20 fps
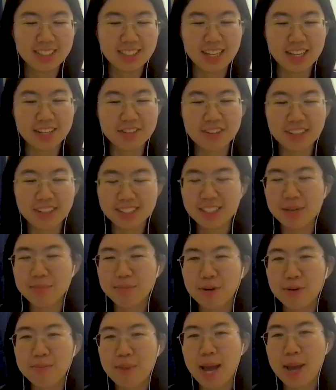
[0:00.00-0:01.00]
like, for
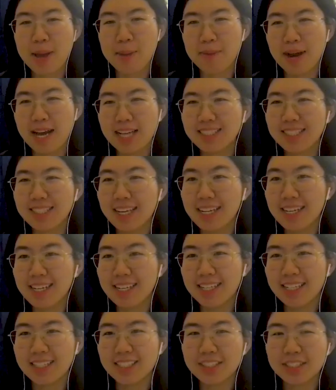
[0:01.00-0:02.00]
example, my
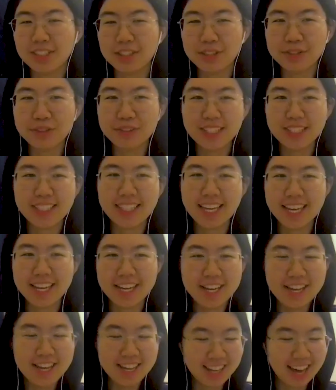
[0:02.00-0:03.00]
SIA is due
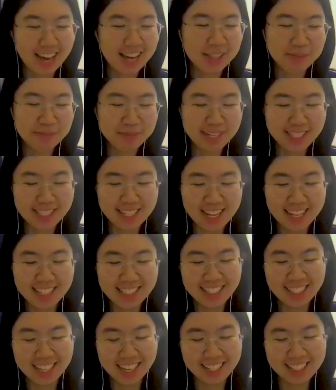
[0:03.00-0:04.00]
today at
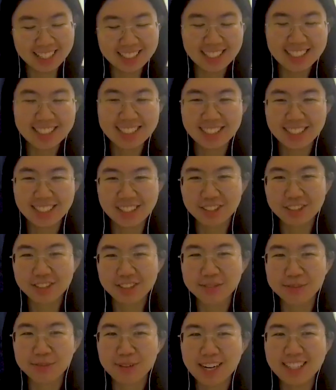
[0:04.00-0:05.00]
midnight, and that's a lot
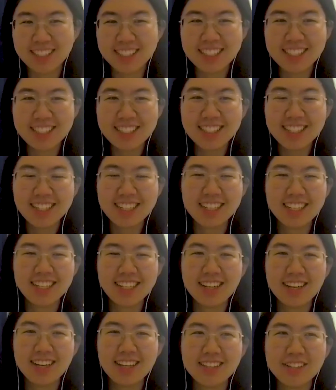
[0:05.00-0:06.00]
of pressure.
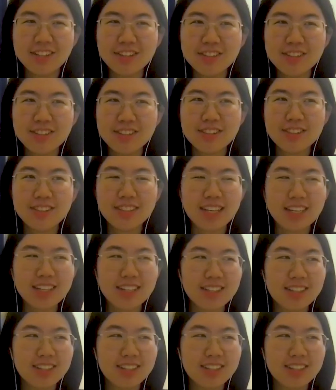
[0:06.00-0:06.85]
And also like